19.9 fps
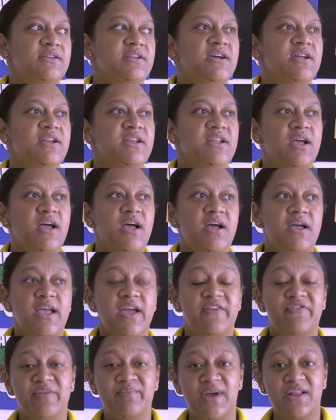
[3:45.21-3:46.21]

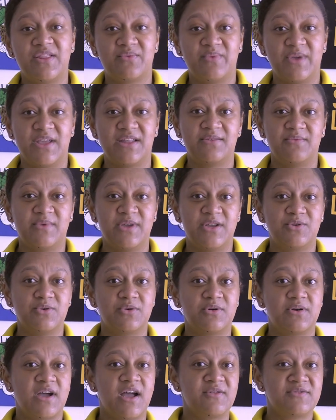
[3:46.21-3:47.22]
Every month we
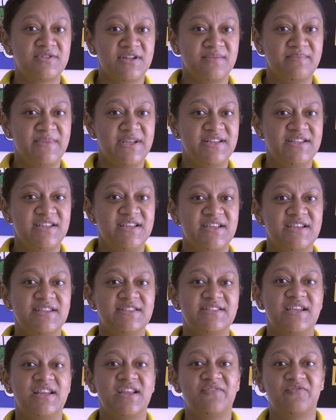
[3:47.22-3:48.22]
do council
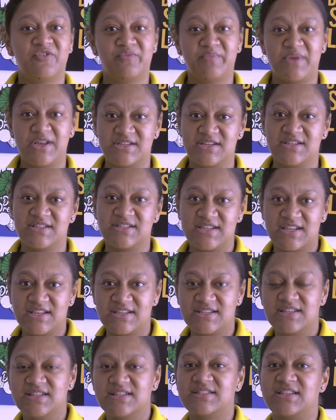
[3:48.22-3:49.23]
meetings and information
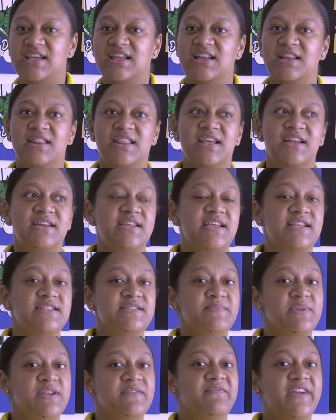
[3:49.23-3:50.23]
sessions, and that
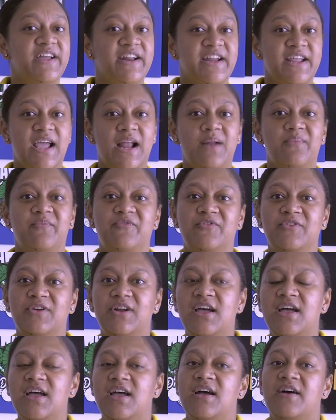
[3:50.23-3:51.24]
has been very
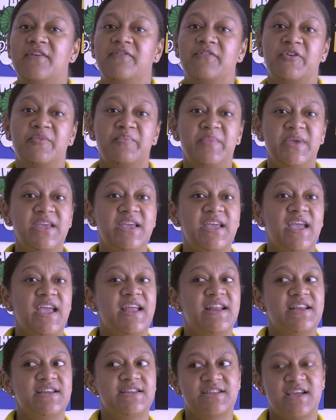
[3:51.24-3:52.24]
helpful for me
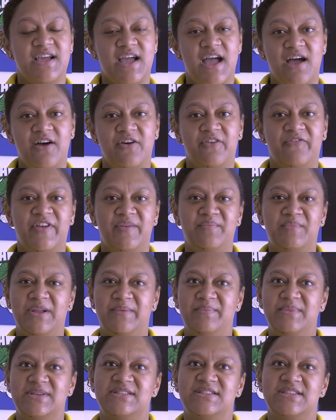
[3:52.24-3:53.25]
and our
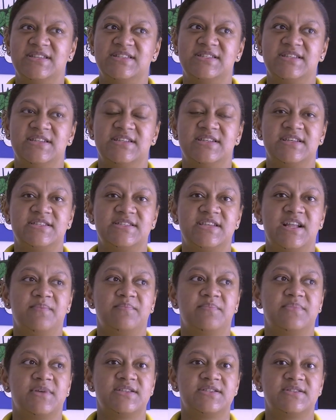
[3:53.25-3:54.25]
family business. It has
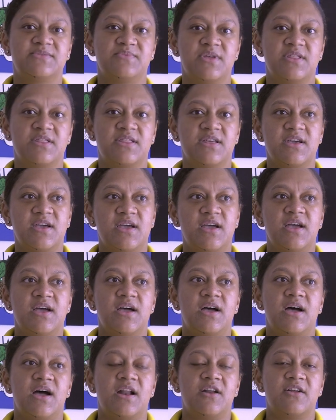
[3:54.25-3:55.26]
helped us with
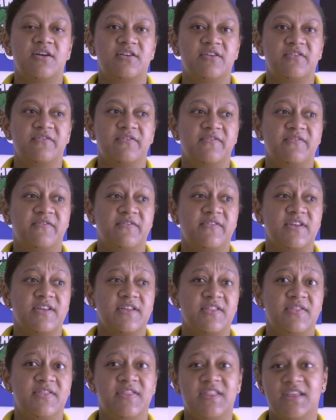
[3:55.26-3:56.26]
a lot of
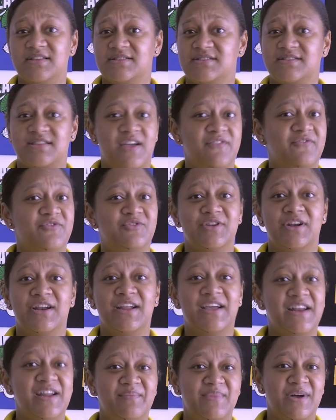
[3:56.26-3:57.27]
stuff to
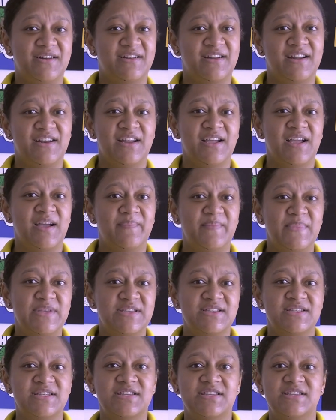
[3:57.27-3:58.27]
learn about running a
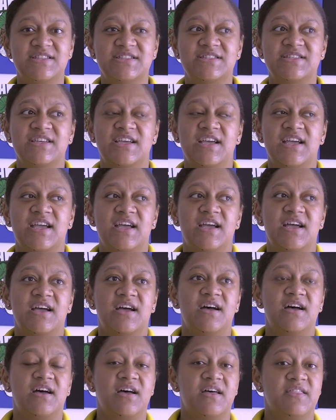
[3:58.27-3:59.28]
business,
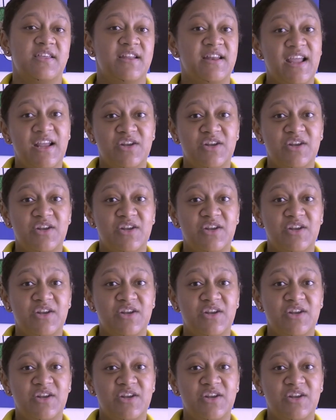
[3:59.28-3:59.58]
the